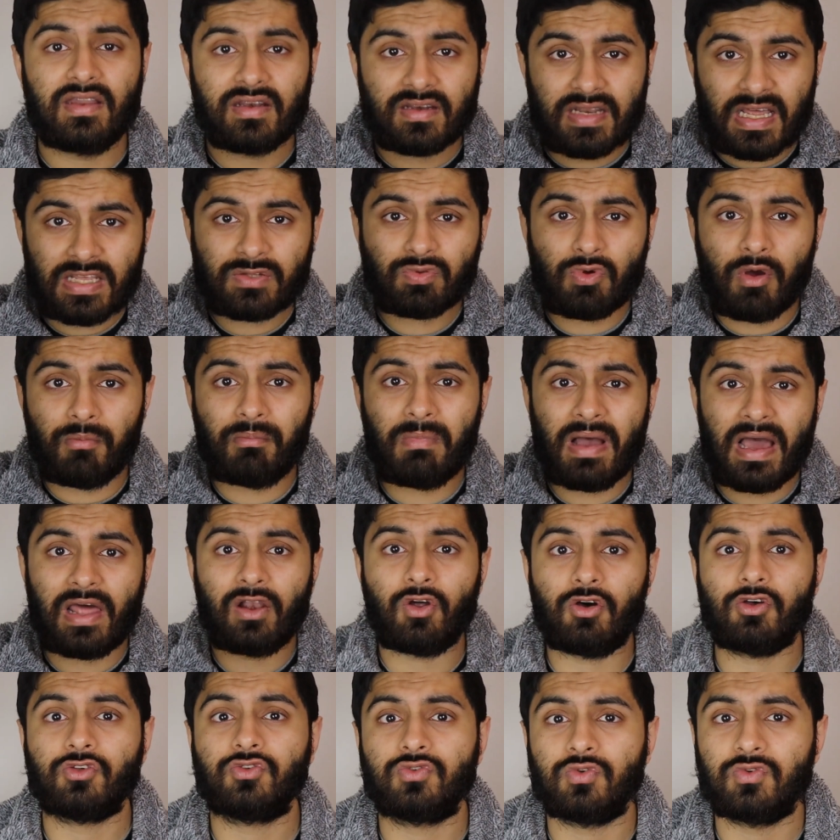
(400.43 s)
That's what Matt
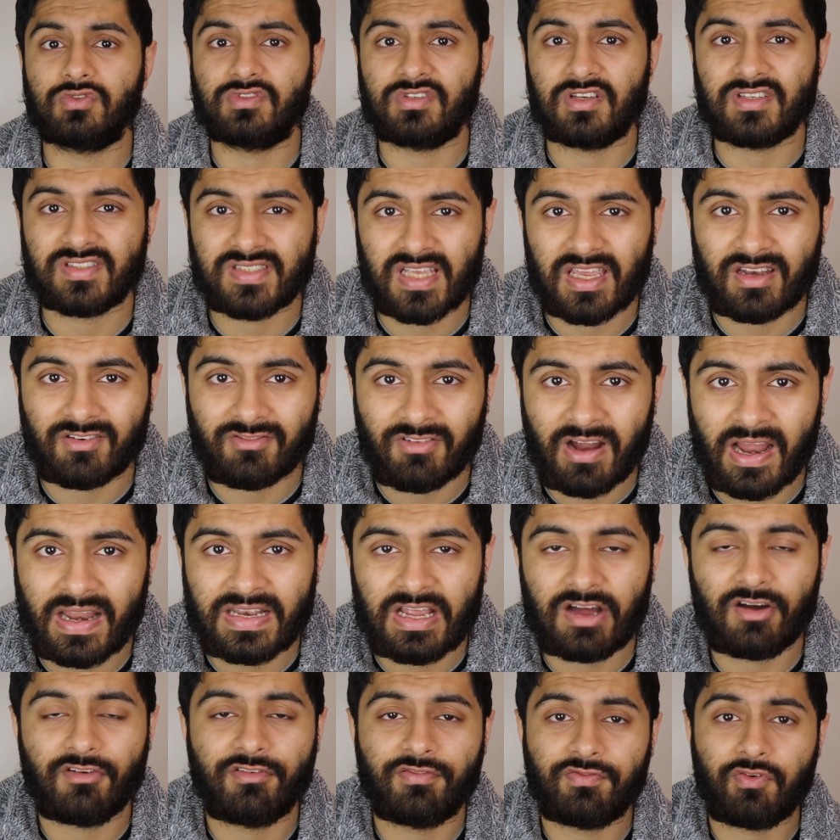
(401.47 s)
Law's also saying right
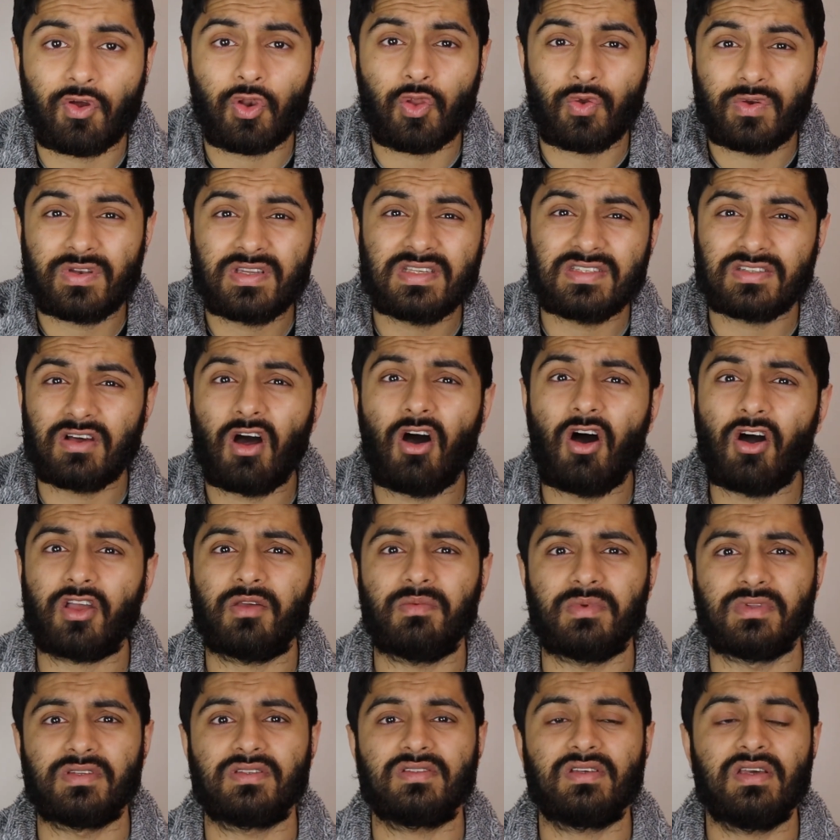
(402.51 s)
now following these
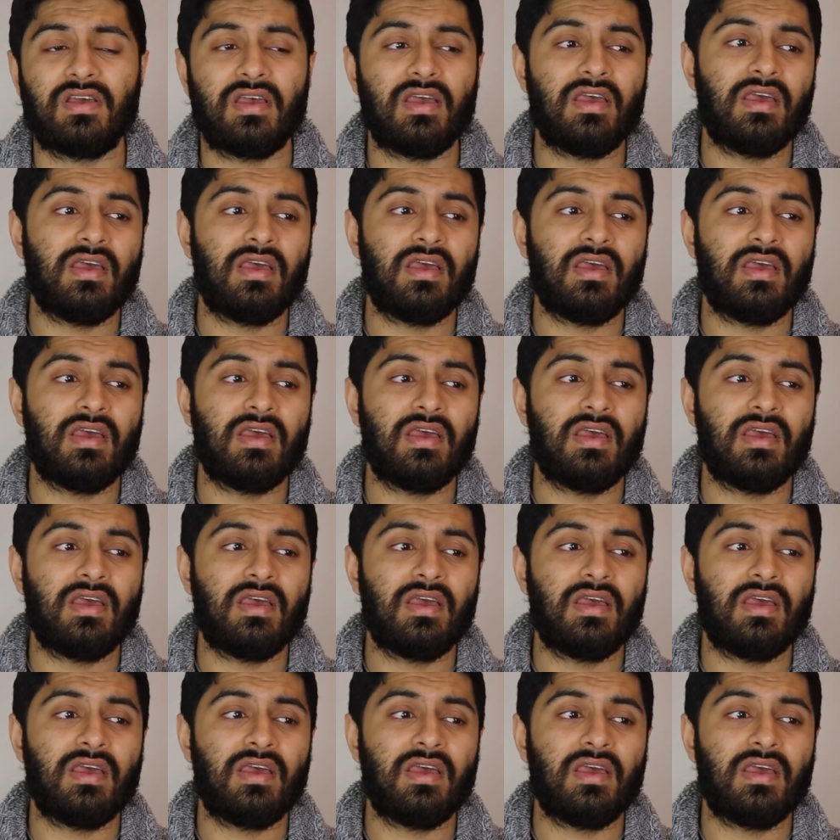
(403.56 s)
arguments.